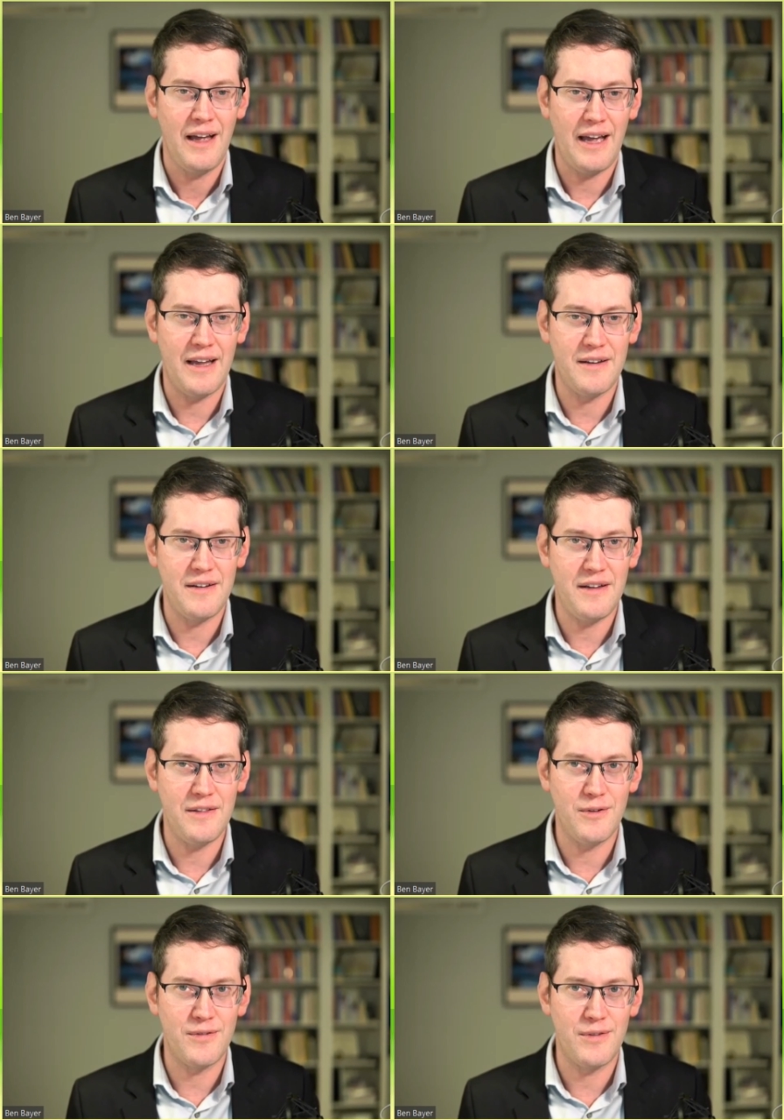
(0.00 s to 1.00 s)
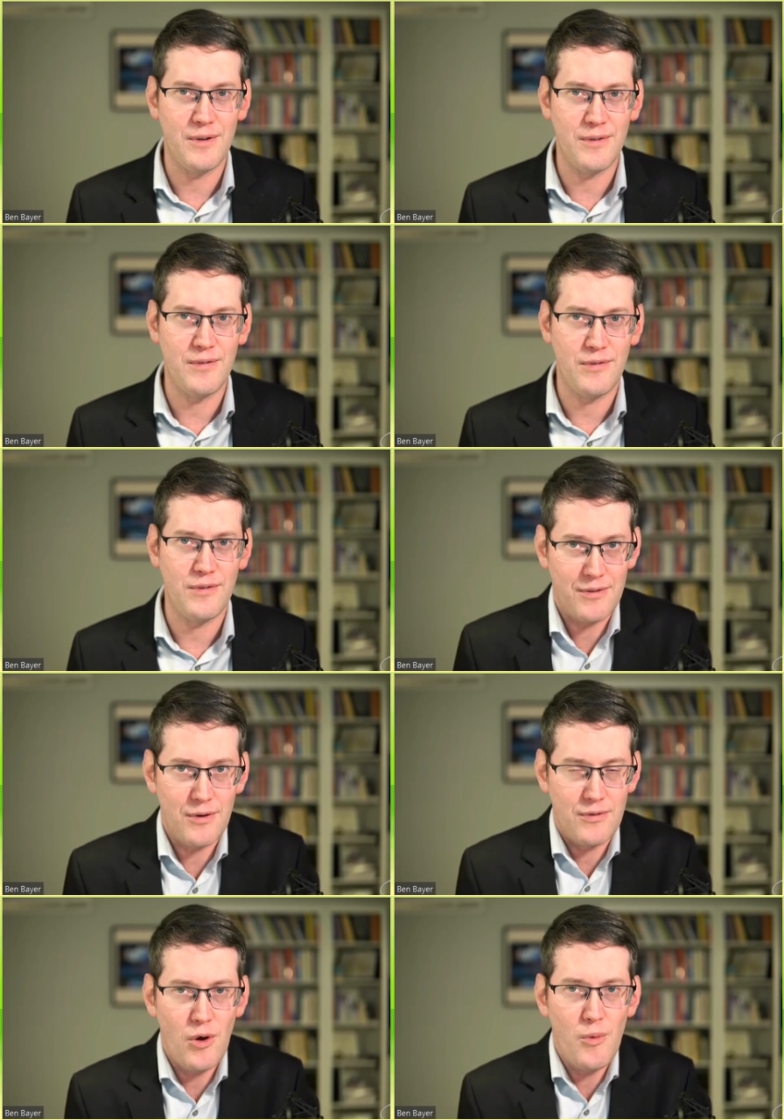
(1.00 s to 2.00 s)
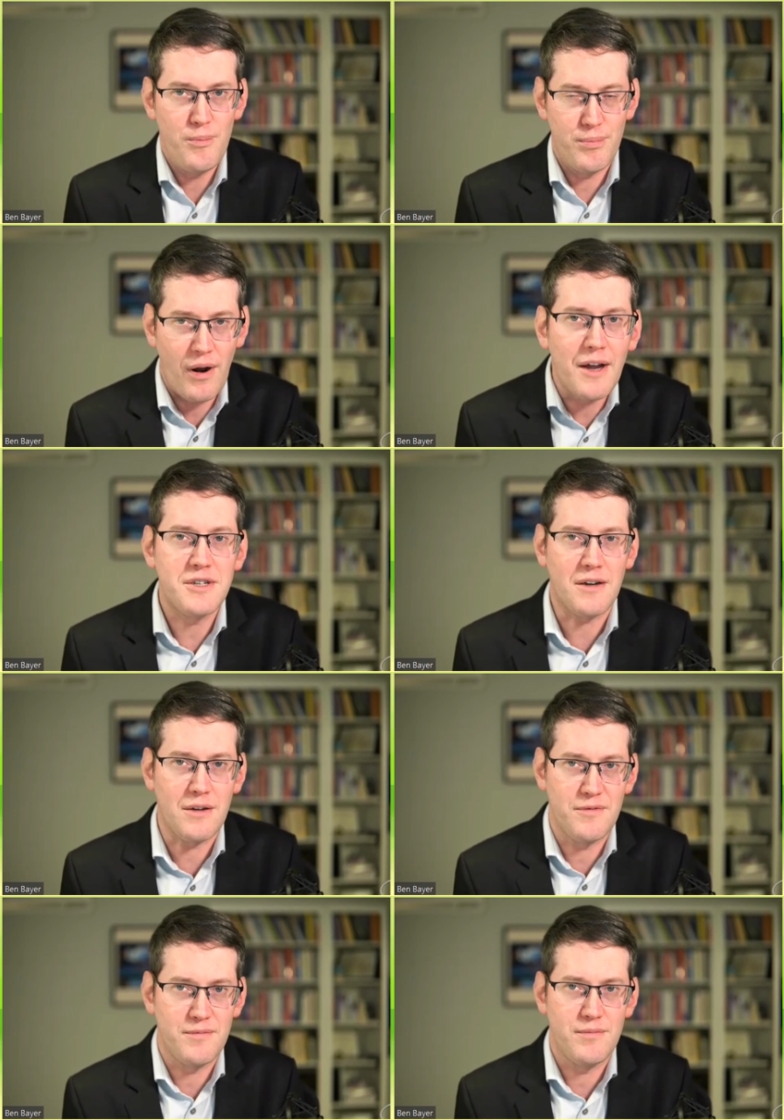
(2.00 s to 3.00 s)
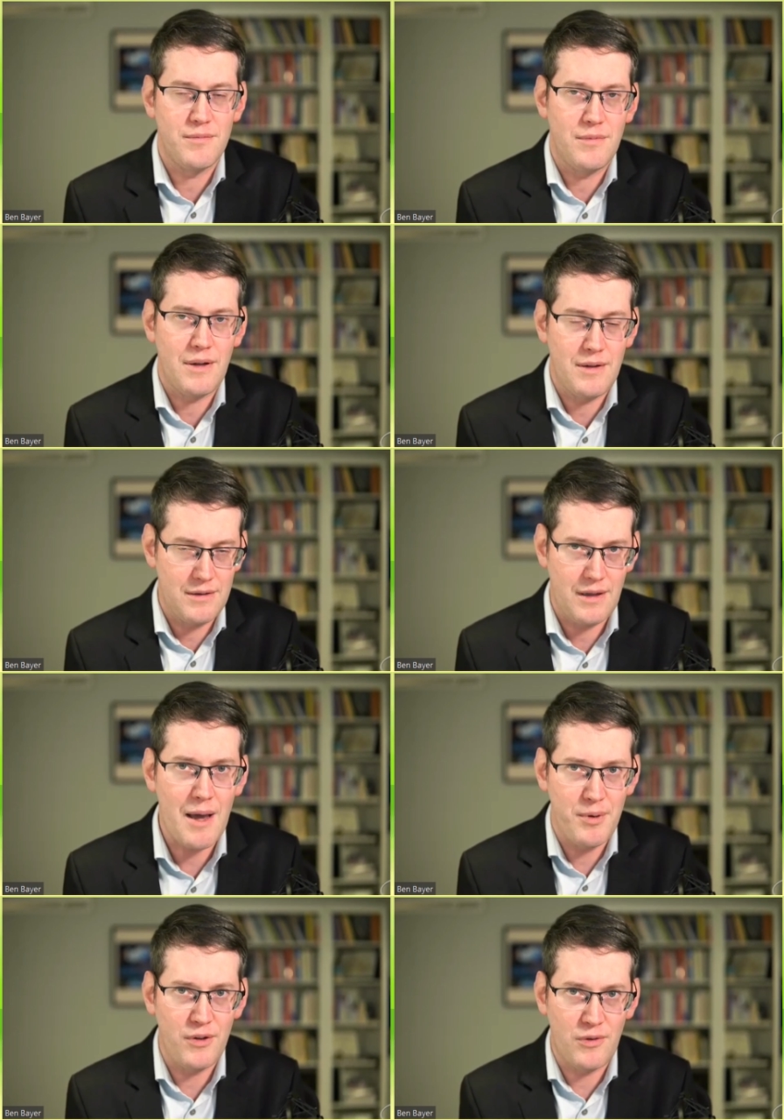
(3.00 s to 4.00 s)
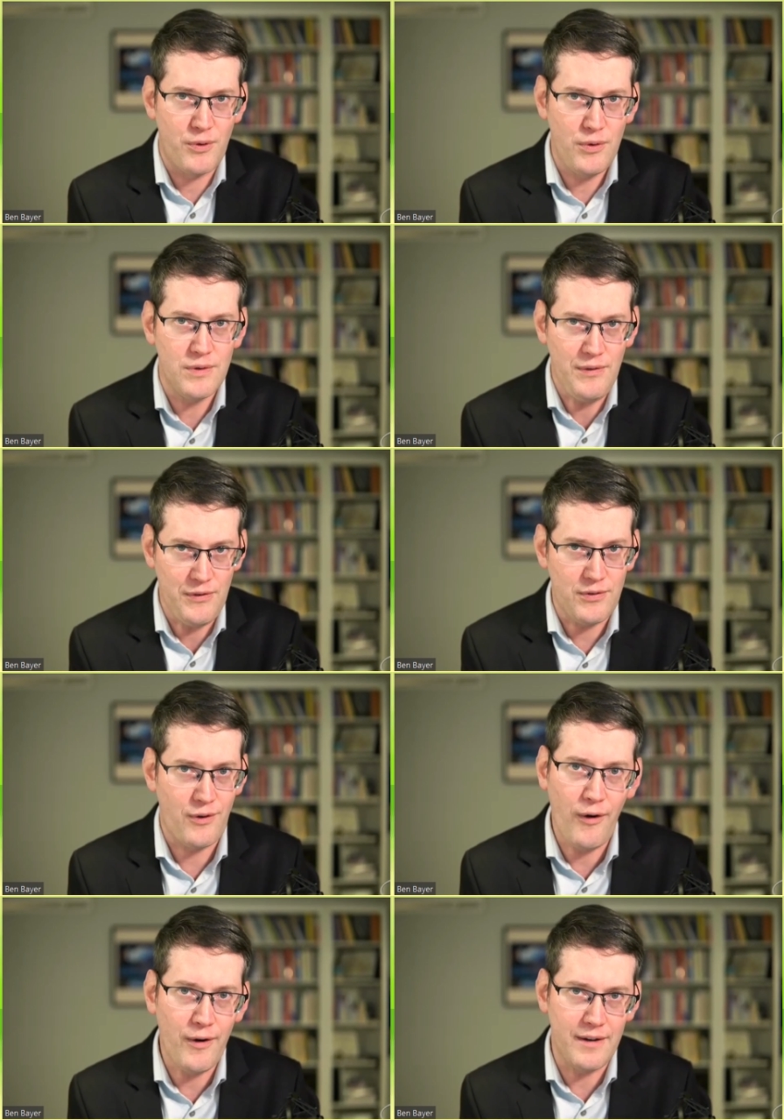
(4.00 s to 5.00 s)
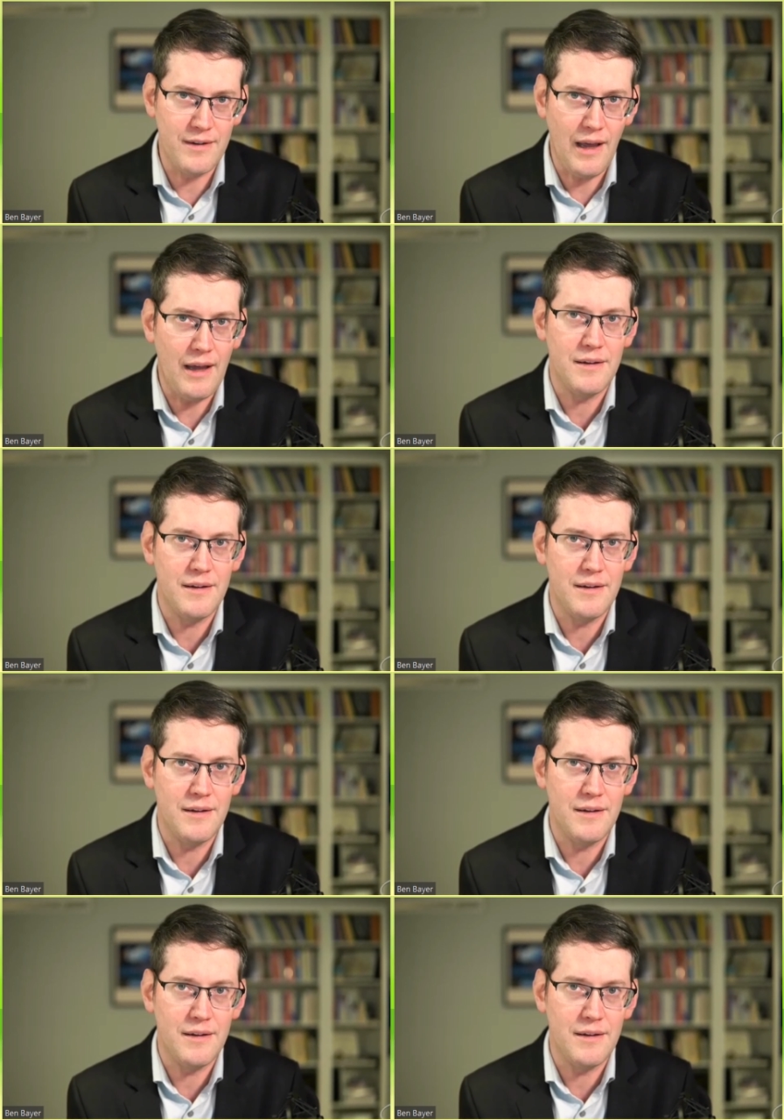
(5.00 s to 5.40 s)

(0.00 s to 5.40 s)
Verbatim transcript: and there's no project of happiness pursuit that's started yet